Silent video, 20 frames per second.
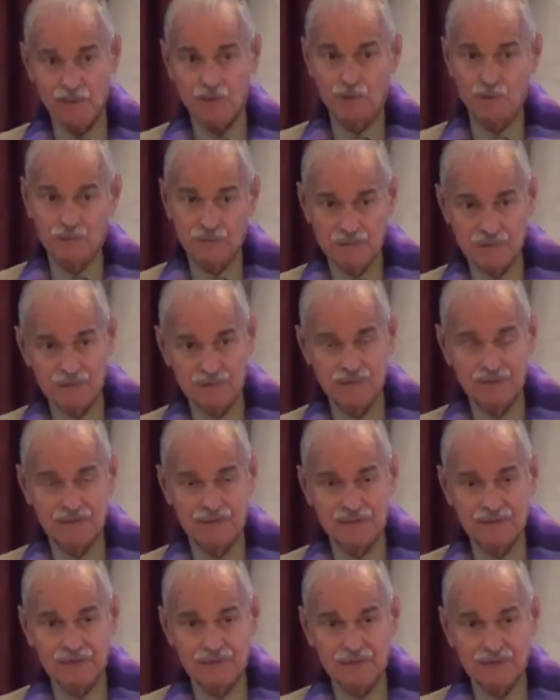you.
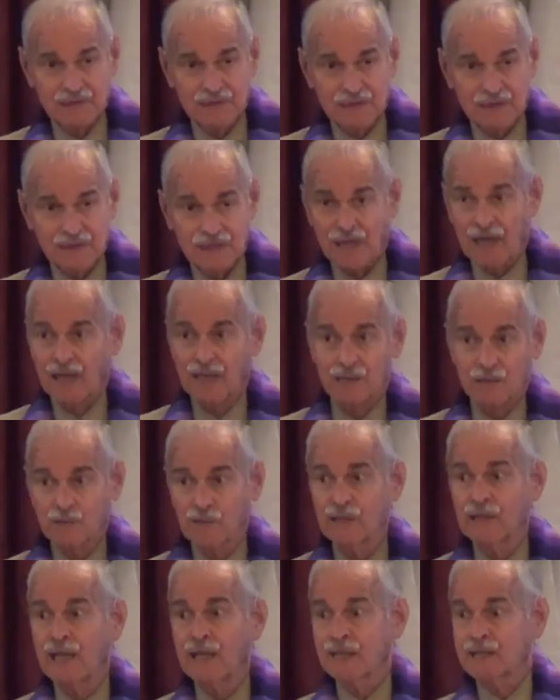God
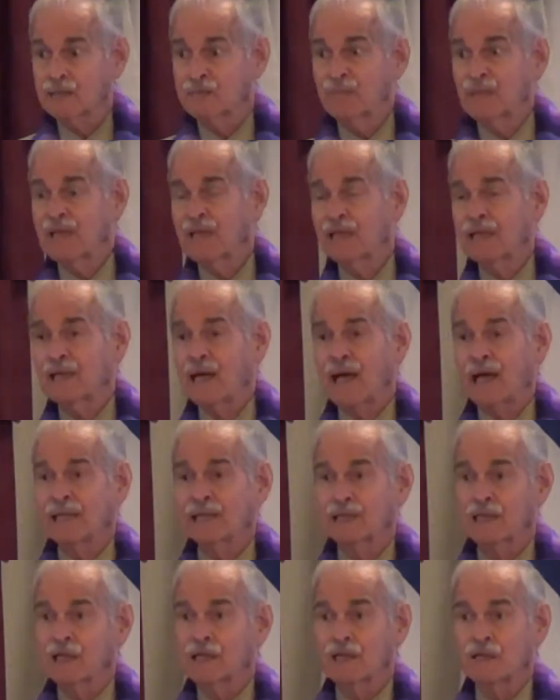created me. I
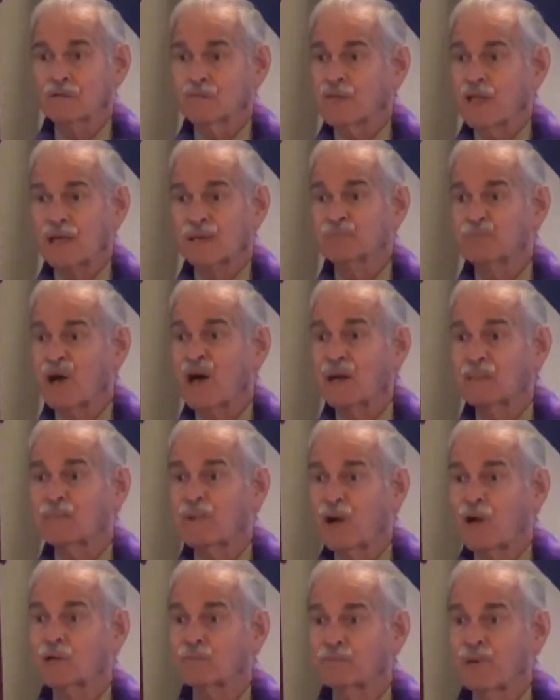love that pop
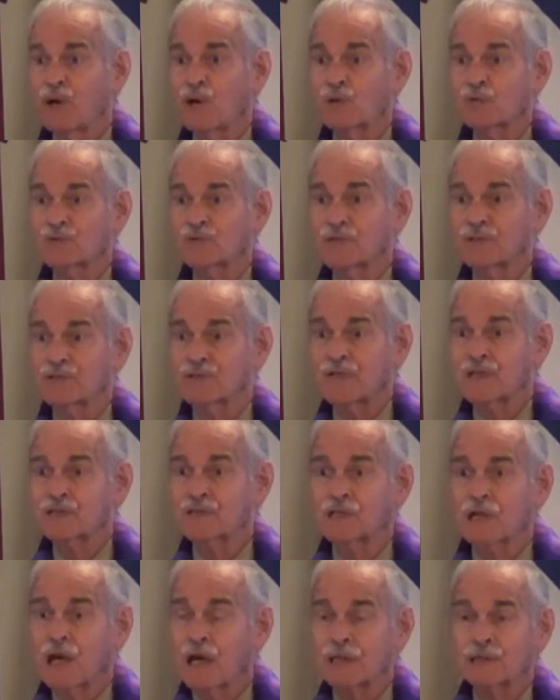art poster that
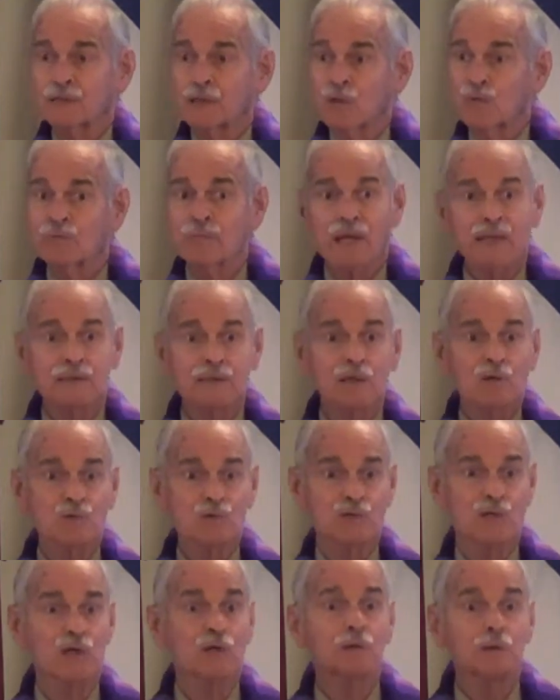says, God don't make no
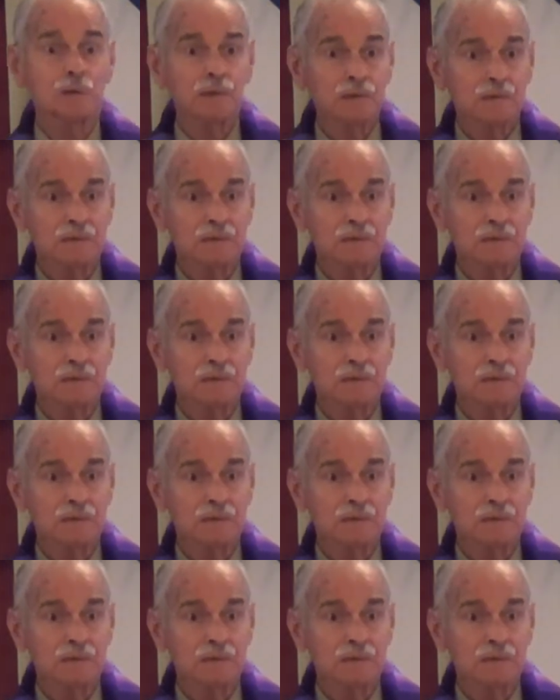junk.